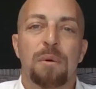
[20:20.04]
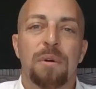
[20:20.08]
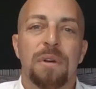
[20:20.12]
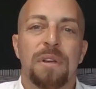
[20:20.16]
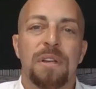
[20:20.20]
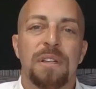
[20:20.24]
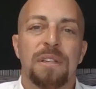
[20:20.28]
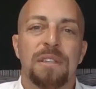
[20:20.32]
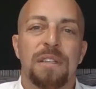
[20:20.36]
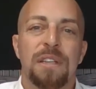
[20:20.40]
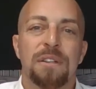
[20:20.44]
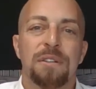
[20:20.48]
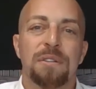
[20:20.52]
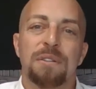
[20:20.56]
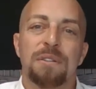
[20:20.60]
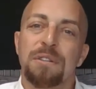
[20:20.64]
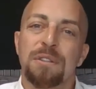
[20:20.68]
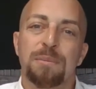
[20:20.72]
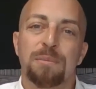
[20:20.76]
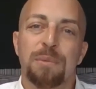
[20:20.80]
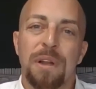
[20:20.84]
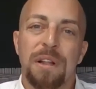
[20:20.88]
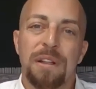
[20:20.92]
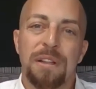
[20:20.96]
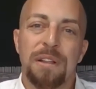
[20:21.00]
I will continue
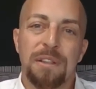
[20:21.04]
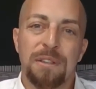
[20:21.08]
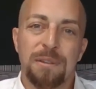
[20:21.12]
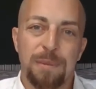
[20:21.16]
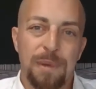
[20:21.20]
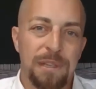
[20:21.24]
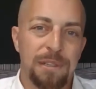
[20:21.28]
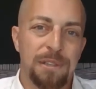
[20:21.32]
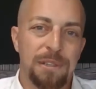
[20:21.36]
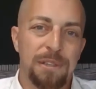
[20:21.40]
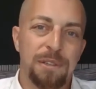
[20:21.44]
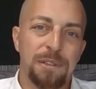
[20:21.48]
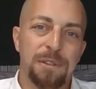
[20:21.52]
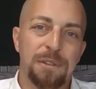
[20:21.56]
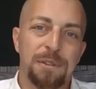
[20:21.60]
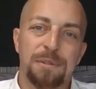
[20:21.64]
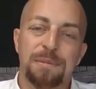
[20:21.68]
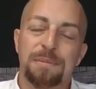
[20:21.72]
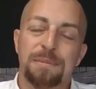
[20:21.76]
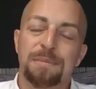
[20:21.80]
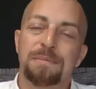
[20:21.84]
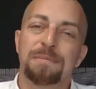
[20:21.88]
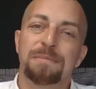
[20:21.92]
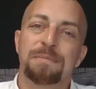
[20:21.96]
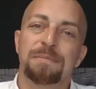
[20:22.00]
to spread this
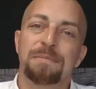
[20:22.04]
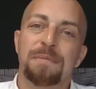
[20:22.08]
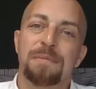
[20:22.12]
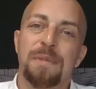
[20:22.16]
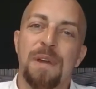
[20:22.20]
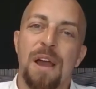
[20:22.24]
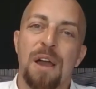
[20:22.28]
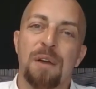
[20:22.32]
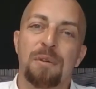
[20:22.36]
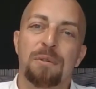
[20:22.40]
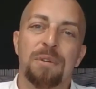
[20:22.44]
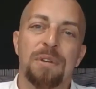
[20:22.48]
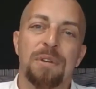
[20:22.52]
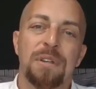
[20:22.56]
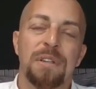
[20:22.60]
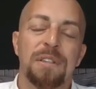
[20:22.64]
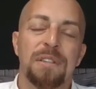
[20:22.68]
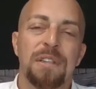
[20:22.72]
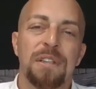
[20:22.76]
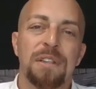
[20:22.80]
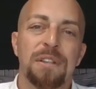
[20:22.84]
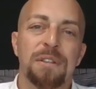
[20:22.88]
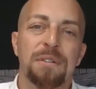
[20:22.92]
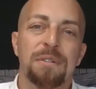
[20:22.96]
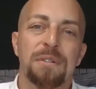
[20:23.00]
message. I will
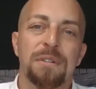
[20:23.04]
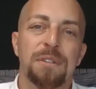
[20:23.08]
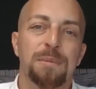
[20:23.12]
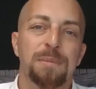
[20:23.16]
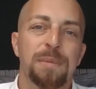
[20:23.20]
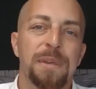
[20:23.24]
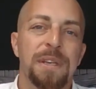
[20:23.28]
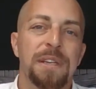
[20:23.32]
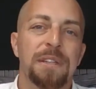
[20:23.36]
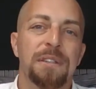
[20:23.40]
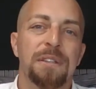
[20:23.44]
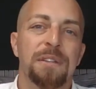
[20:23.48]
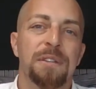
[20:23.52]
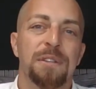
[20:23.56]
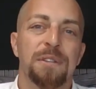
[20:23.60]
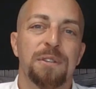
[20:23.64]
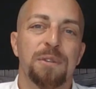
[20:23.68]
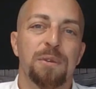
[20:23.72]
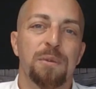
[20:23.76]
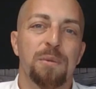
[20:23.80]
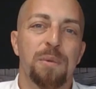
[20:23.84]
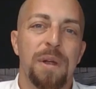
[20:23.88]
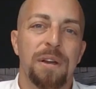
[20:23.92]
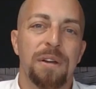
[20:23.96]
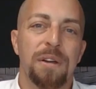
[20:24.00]
continue to speak to
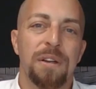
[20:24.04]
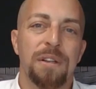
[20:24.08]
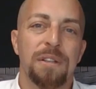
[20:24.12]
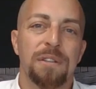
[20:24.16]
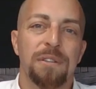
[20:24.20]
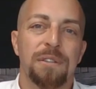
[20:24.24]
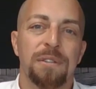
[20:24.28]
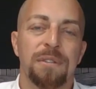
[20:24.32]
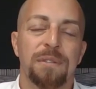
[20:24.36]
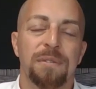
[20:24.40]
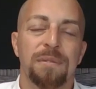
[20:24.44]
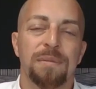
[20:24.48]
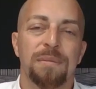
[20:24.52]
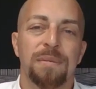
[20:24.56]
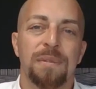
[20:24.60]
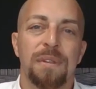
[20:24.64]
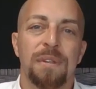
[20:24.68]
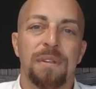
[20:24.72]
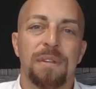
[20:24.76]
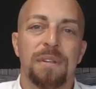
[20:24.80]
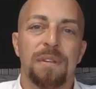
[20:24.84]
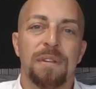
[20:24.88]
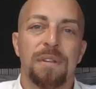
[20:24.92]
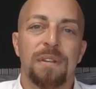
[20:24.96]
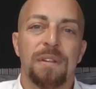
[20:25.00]
this awareness
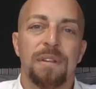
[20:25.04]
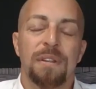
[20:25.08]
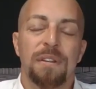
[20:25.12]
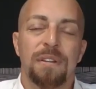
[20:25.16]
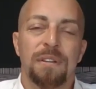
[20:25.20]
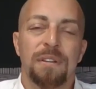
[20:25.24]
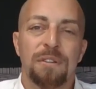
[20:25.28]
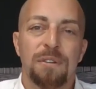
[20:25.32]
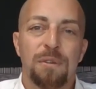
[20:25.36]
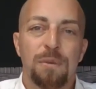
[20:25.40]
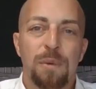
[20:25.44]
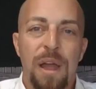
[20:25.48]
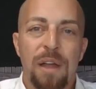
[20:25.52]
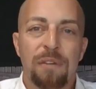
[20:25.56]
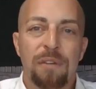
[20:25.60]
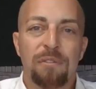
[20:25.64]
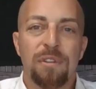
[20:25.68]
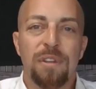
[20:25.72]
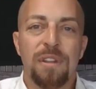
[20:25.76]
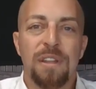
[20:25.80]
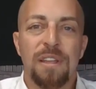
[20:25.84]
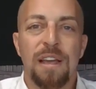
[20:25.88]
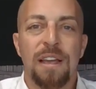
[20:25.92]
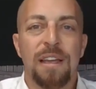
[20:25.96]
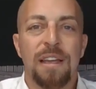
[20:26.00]
and do
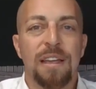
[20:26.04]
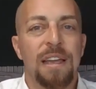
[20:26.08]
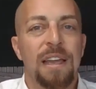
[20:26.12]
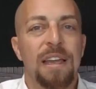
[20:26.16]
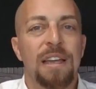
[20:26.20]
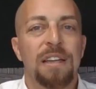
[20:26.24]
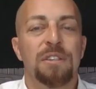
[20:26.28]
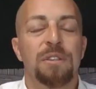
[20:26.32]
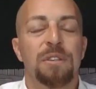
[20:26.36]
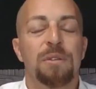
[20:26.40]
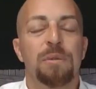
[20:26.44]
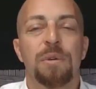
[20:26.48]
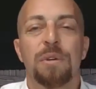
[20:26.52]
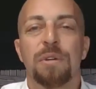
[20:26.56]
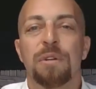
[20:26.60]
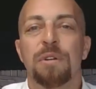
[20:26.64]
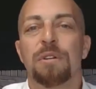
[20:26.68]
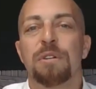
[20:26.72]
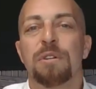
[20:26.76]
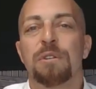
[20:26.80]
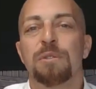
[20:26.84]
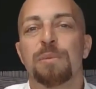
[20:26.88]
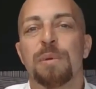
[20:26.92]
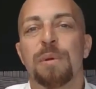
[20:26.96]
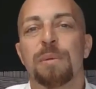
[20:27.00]
everything I can to
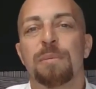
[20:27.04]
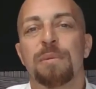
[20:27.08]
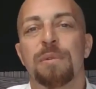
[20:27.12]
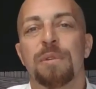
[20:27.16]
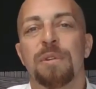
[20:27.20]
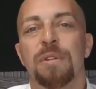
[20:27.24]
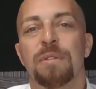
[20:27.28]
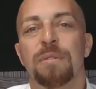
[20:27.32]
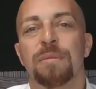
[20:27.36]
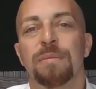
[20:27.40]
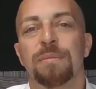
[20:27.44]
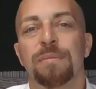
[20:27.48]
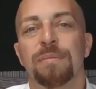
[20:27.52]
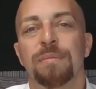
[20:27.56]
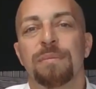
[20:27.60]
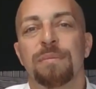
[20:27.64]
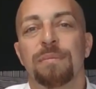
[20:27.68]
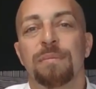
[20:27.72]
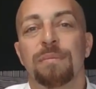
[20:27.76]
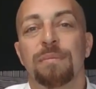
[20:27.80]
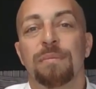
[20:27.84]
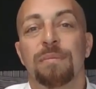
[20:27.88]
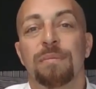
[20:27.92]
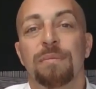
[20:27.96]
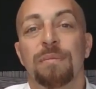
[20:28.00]
encourage people
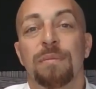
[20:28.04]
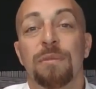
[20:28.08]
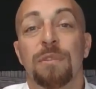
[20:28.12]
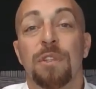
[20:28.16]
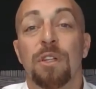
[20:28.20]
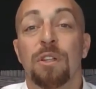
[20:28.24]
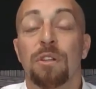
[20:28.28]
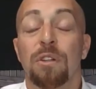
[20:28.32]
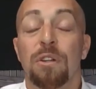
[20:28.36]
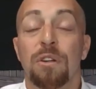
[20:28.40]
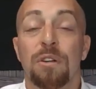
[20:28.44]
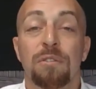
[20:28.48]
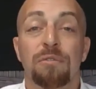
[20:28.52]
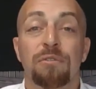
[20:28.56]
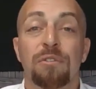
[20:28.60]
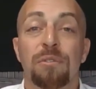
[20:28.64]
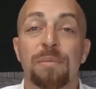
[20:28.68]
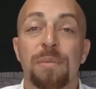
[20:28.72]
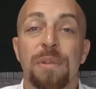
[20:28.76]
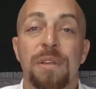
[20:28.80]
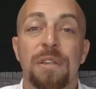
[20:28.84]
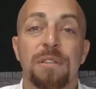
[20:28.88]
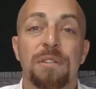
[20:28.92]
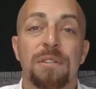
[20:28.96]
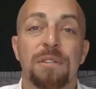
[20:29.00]
to learn
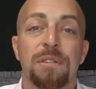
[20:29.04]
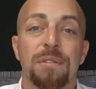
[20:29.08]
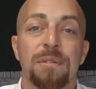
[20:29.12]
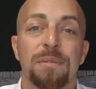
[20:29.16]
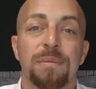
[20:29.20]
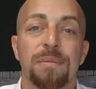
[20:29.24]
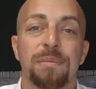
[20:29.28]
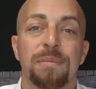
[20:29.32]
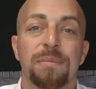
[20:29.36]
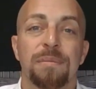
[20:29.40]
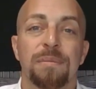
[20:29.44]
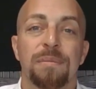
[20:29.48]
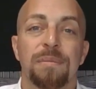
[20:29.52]
from this,